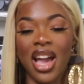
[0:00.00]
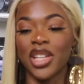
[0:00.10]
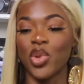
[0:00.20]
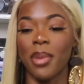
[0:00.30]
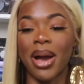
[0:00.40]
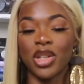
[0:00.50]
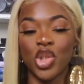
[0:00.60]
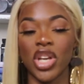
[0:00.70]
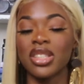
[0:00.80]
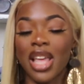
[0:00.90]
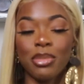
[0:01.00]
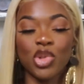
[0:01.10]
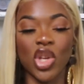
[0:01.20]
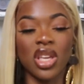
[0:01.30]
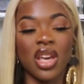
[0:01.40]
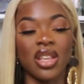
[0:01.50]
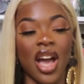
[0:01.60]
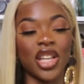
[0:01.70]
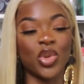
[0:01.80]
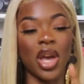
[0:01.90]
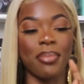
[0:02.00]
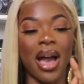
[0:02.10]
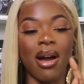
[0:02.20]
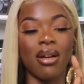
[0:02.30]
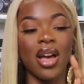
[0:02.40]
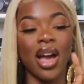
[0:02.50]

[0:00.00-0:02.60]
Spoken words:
I tweet about drinks that I'm drinking. I tweet about